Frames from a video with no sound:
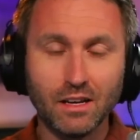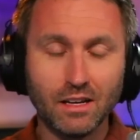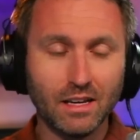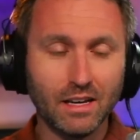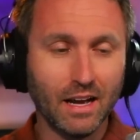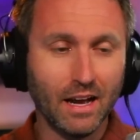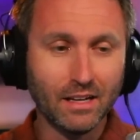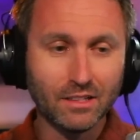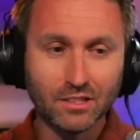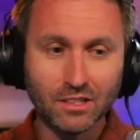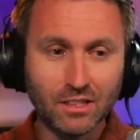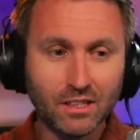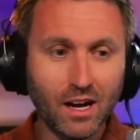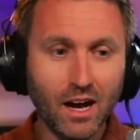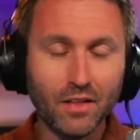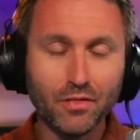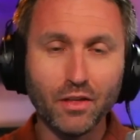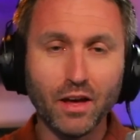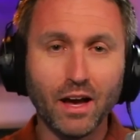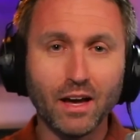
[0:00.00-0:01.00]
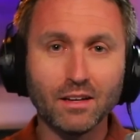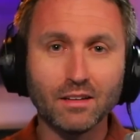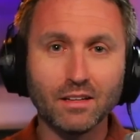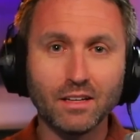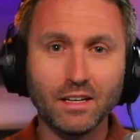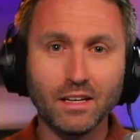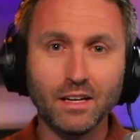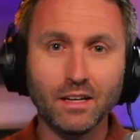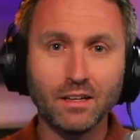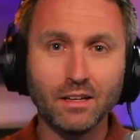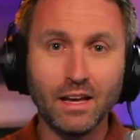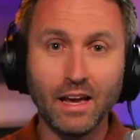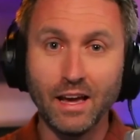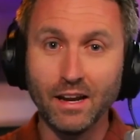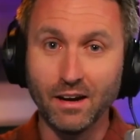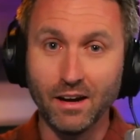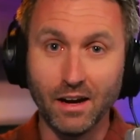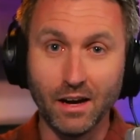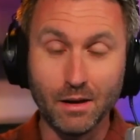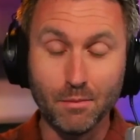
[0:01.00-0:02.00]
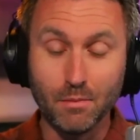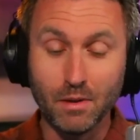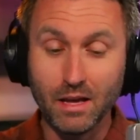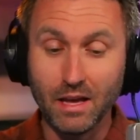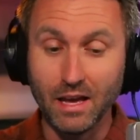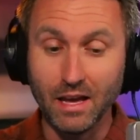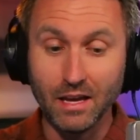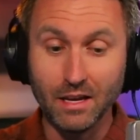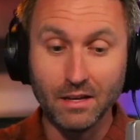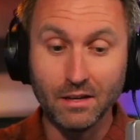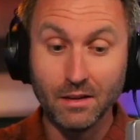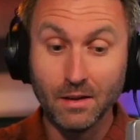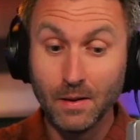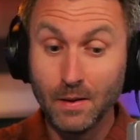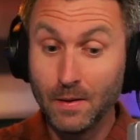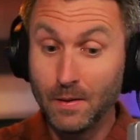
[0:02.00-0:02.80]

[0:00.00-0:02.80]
He hasn't got that in Anaheim, and